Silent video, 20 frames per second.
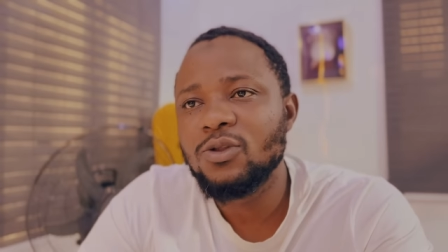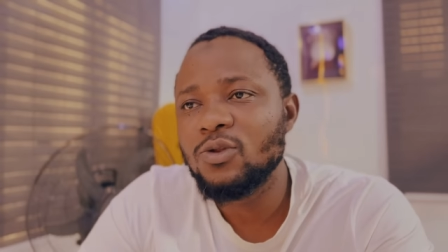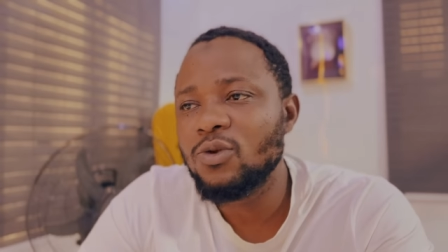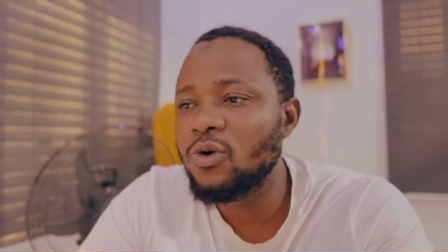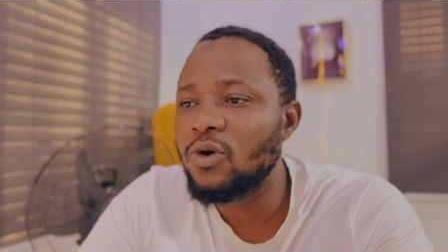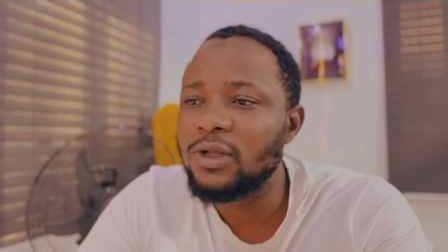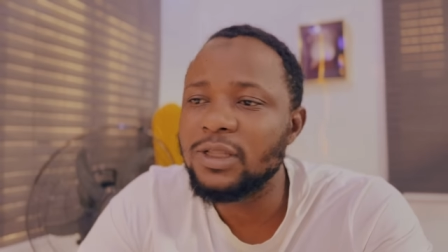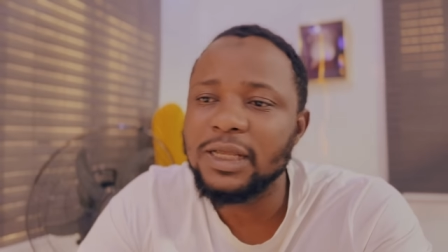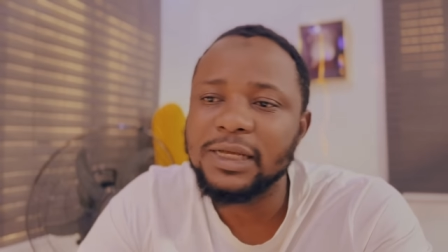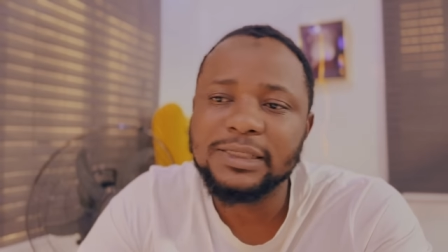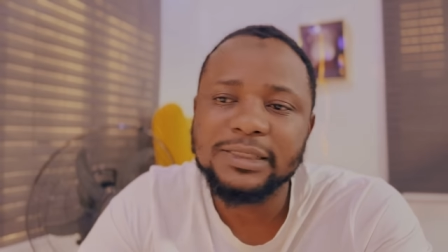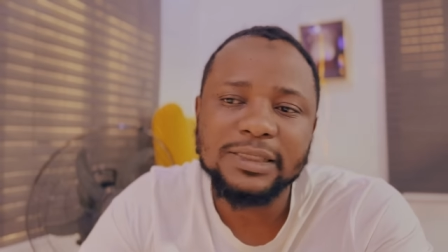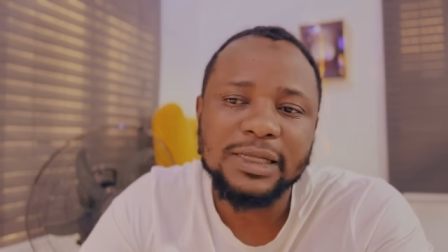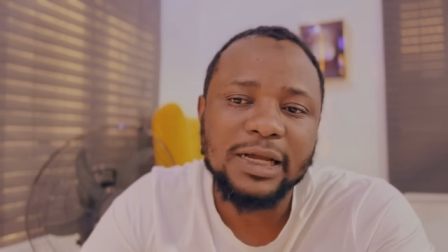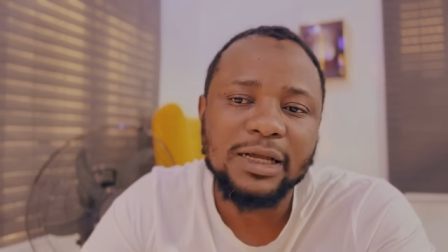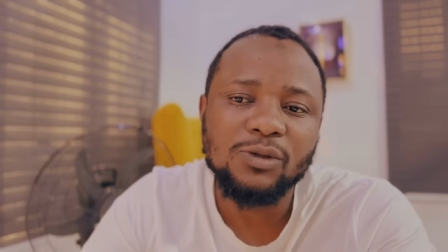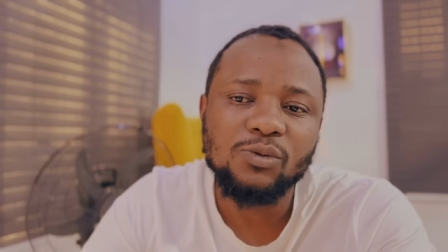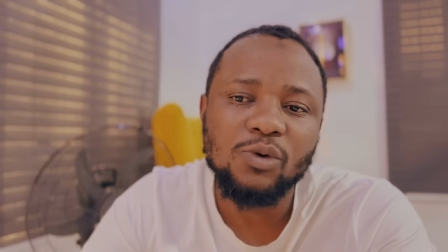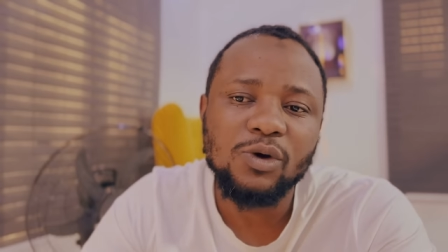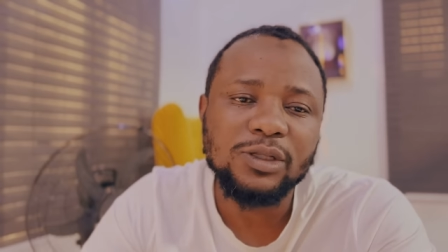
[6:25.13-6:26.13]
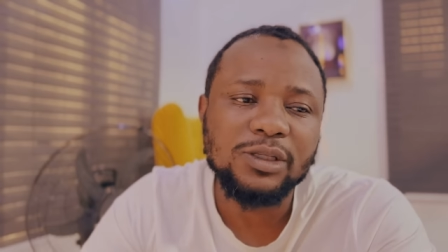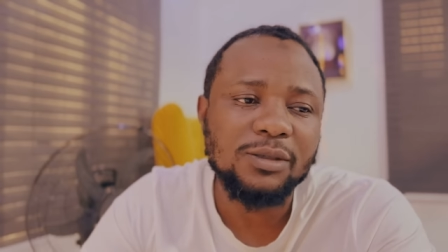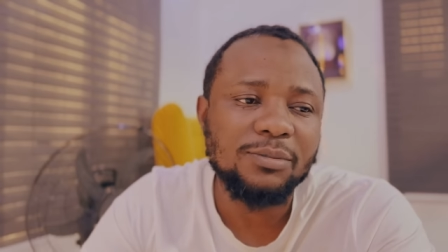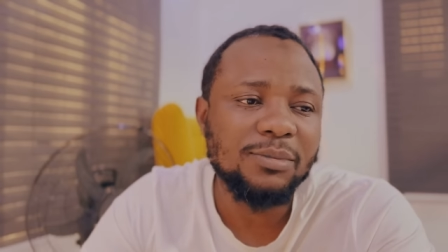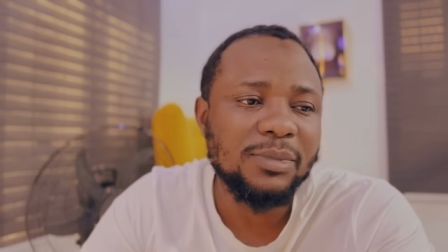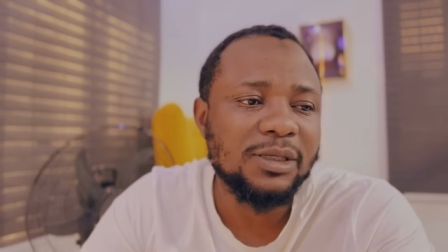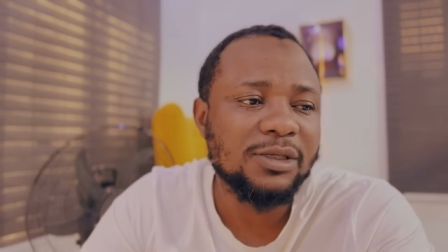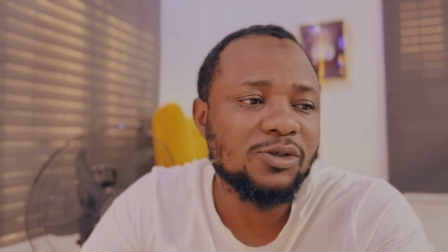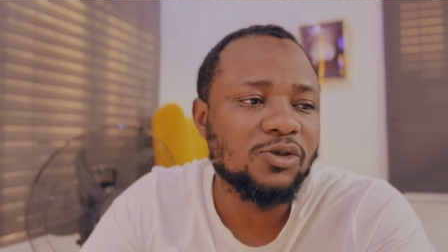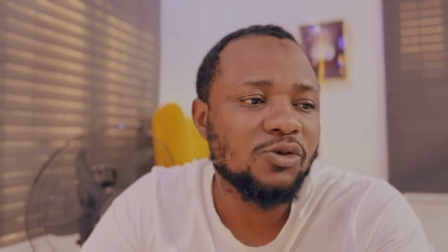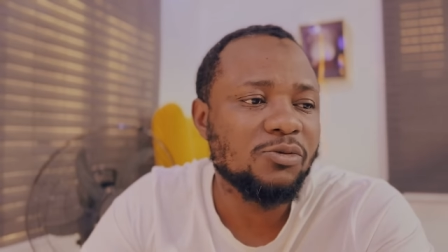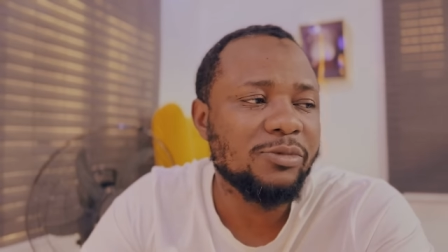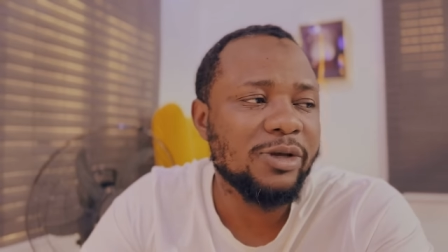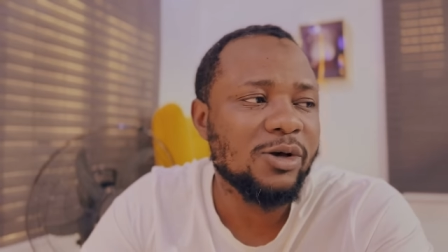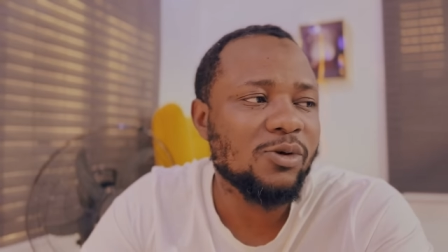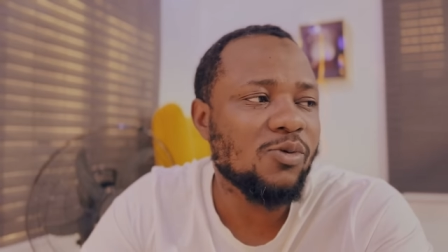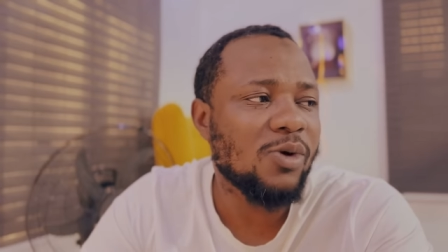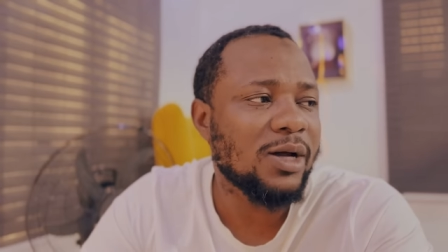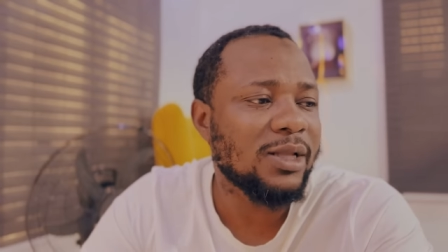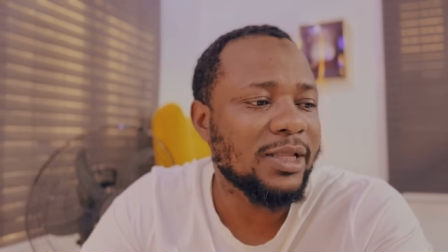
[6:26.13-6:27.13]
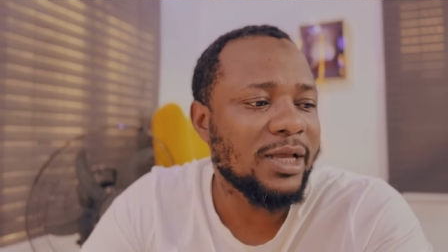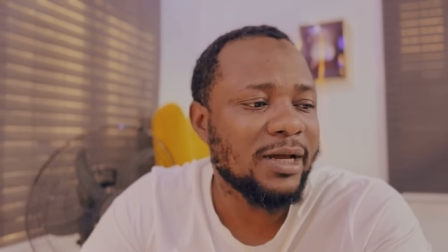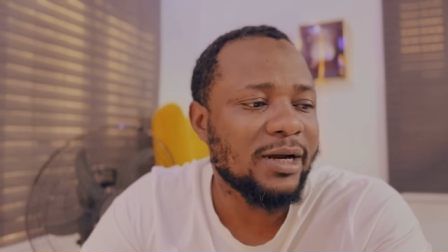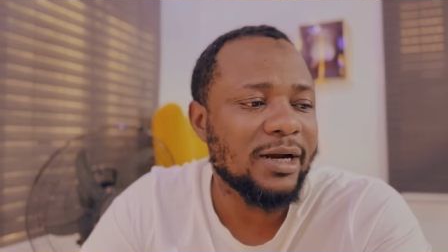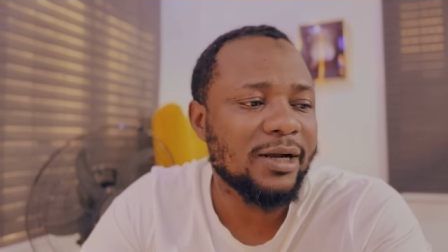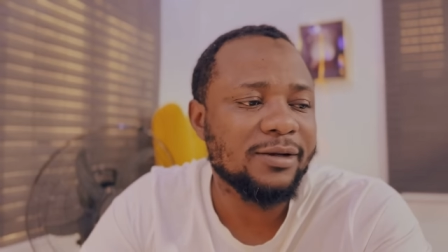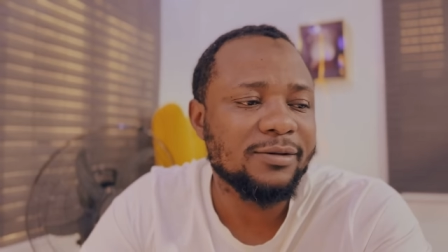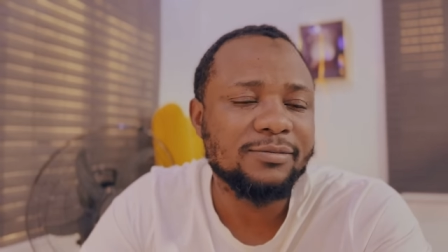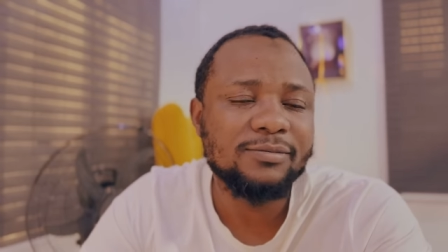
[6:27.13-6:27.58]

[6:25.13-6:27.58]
don't understand what it means to make one naira.